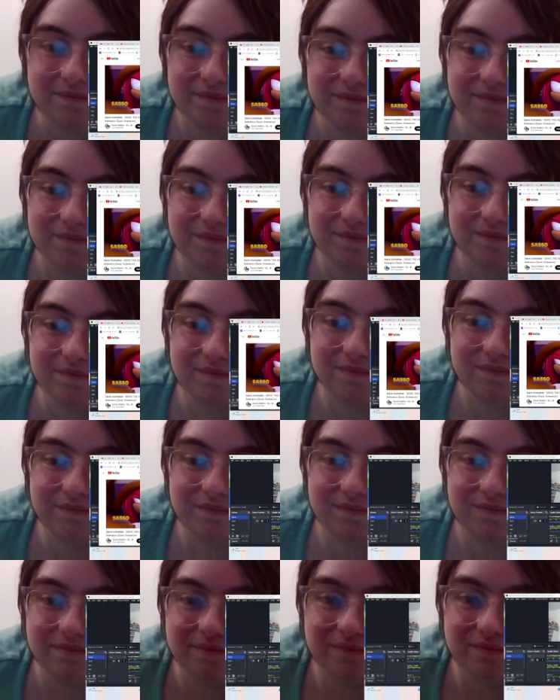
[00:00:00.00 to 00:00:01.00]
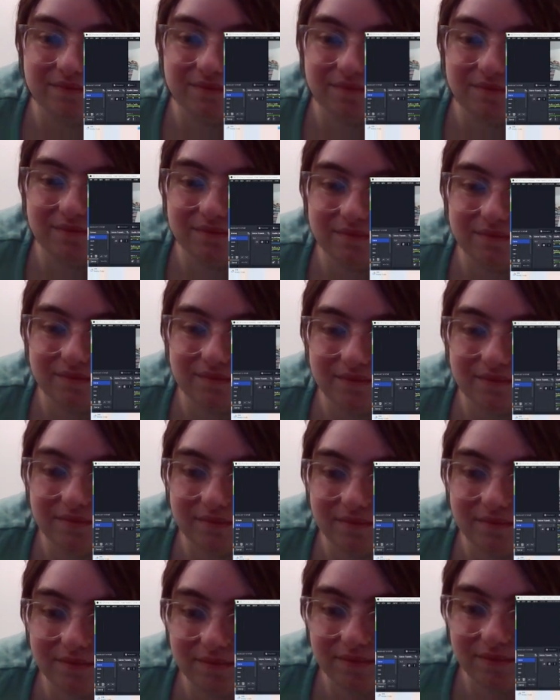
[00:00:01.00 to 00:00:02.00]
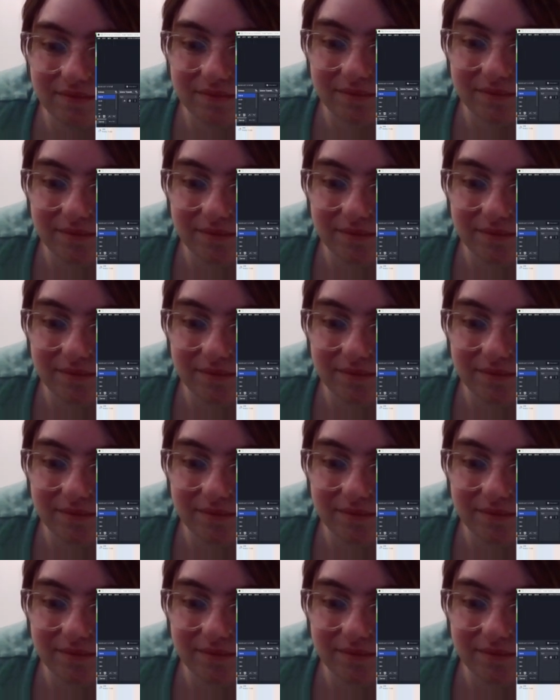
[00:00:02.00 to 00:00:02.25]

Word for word: Happy New Year's. Happy New Year's